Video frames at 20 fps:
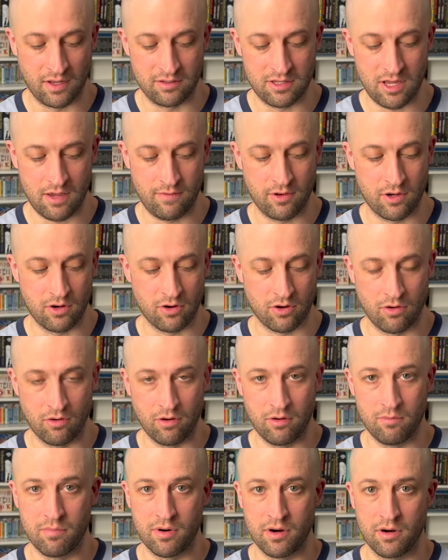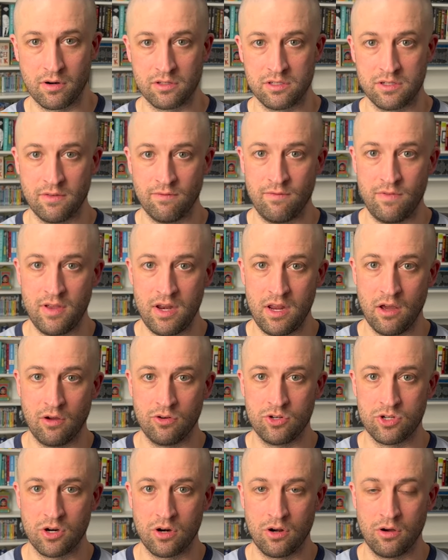David Cronenberg's
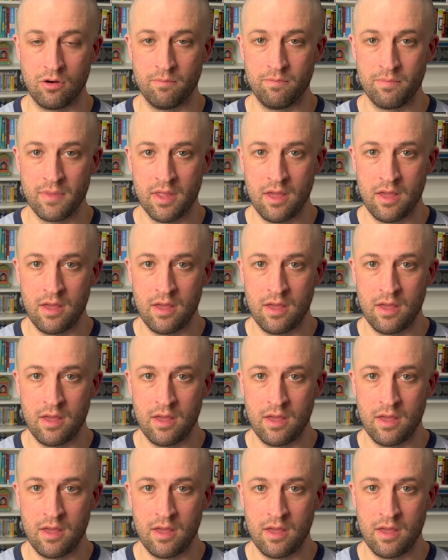Videodrome.